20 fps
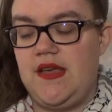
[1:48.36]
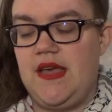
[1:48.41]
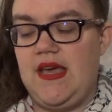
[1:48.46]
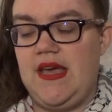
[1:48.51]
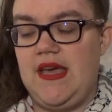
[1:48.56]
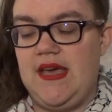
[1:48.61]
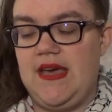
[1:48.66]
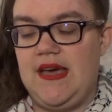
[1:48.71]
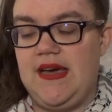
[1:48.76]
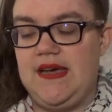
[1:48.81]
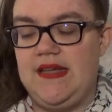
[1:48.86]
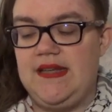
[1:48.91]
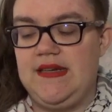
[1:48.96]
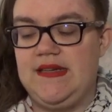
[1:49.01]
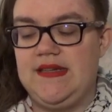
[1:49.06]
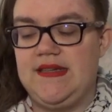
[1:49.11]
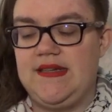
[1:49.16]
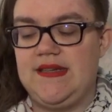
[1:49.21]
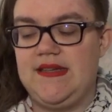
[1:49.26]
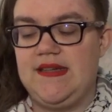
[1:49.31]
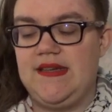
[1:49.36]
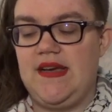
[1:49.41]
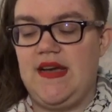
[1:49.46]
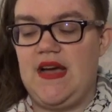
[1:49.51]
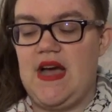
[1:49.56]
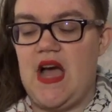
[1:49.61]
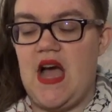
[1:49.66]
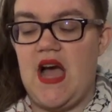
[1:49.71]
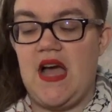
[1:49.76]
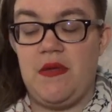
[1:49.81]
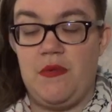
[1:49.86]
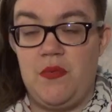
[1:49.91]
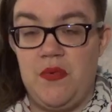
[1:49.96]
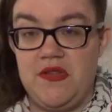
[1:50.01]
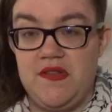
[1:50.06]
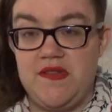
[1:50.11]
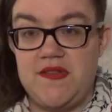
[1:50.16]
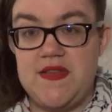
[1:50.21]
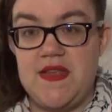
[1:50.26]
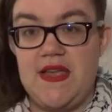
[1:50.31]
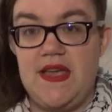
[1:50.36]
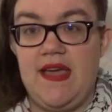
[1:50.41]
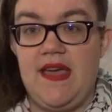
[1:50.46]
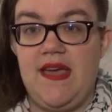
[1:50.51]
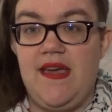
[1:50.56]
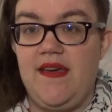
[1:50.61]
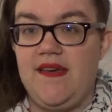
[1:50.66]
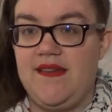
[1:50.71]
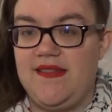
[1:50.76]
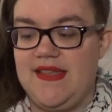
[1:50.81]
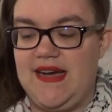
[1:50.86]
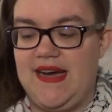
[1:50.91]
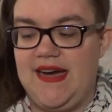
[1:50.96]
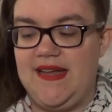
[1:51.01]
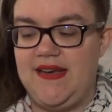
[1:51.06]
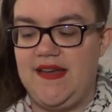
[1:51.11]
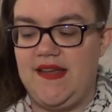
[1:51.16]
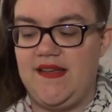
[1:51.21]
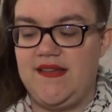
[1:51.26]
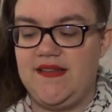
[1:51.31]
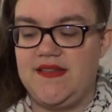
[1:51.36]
And I will say that